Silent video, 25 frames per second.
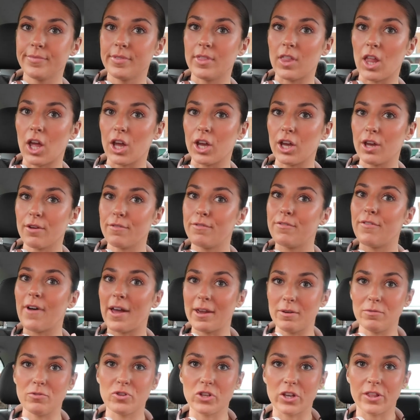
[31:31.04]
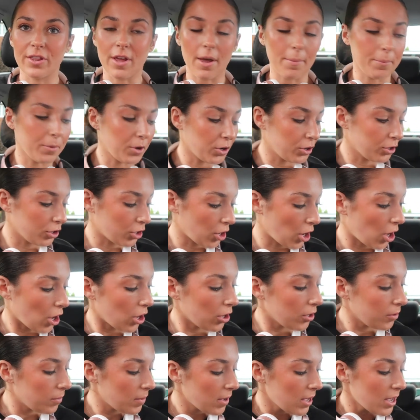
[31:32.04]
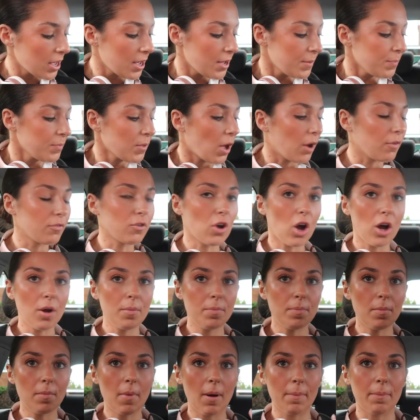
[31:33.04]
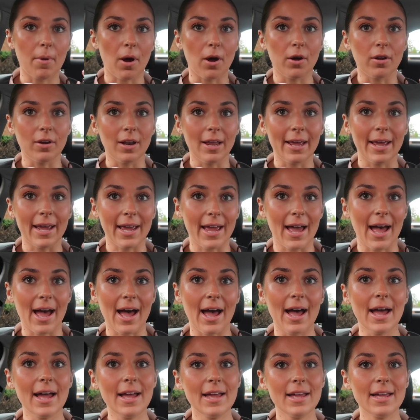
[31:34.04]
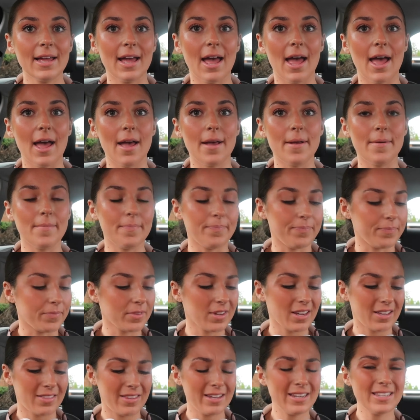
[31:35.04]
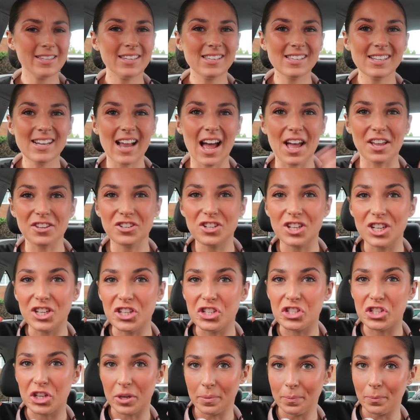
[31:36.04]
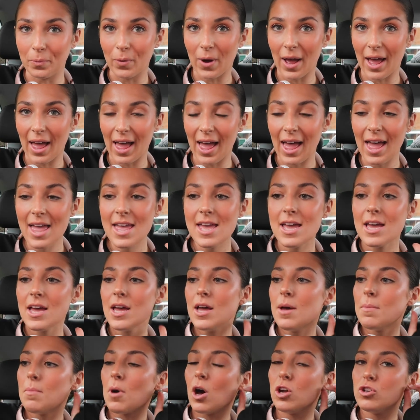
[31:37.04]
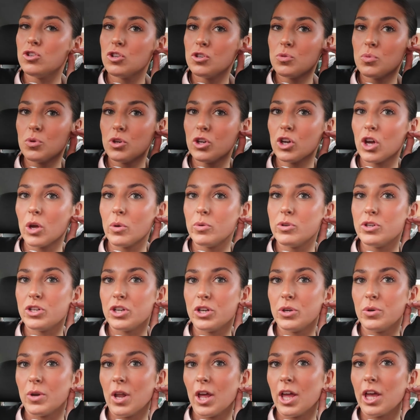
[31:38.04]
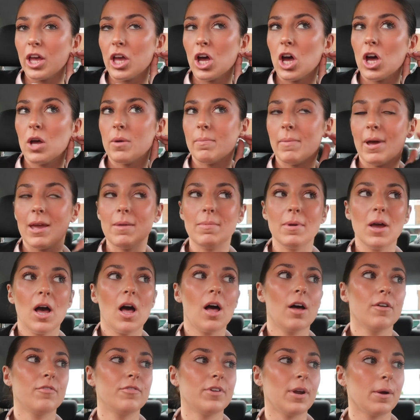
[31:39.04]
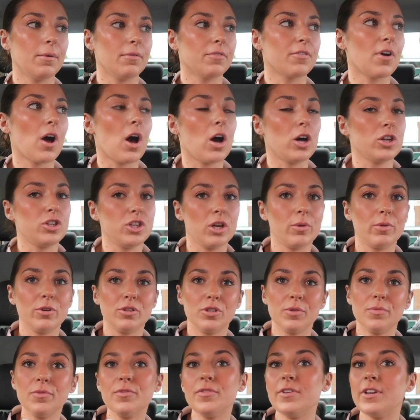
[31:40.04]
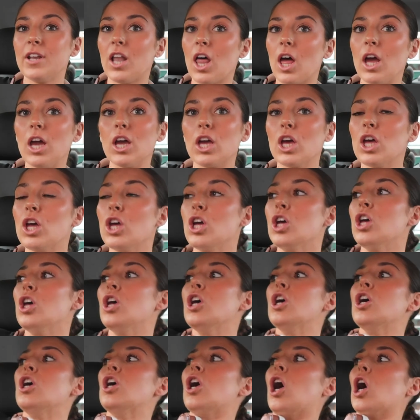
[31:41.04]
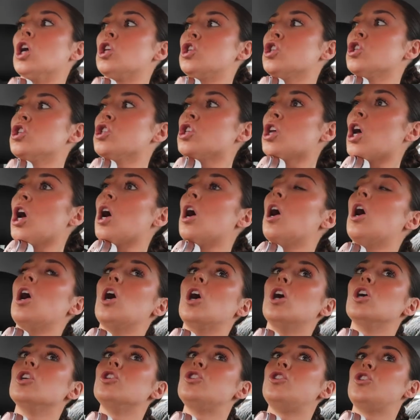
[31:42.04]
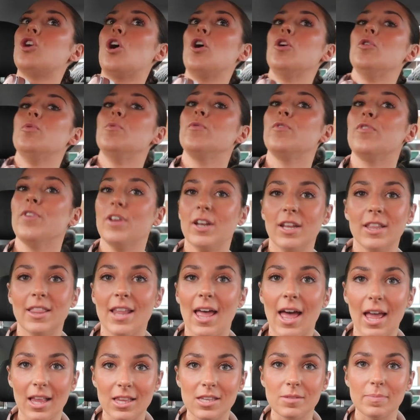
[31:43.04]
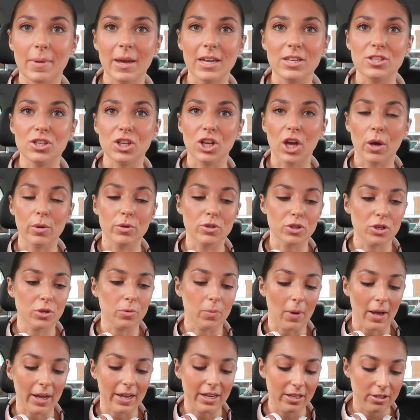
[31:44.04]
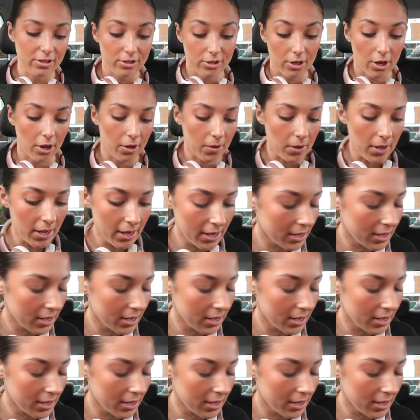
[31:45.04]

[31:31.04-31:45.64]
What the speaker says: like, vouching that I'm gonna go. I've got my bottle here. This isn't actually gym wear, but I just want to go and do, like, maybe half an hour of cardio or something. Like, I just don't feel in the headspace to go and do weight, so